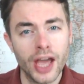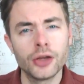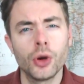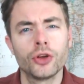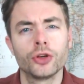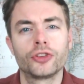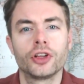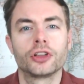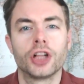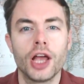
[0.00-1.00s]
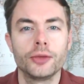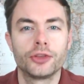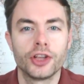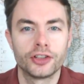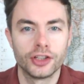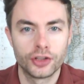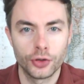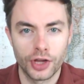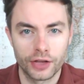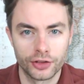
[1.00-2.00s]
Anyone who still claims this in
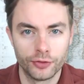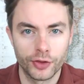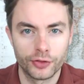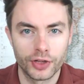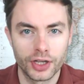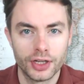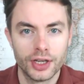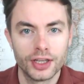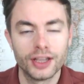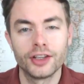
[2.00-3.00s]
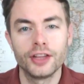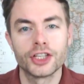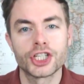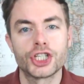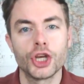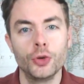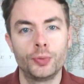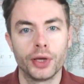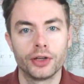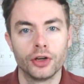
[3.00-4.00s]
2015 is either
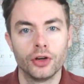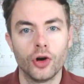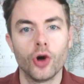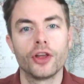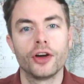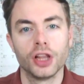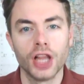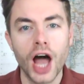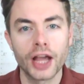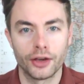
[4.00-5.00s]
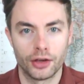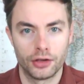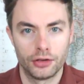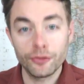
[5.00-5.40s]
stupid or they're a liar.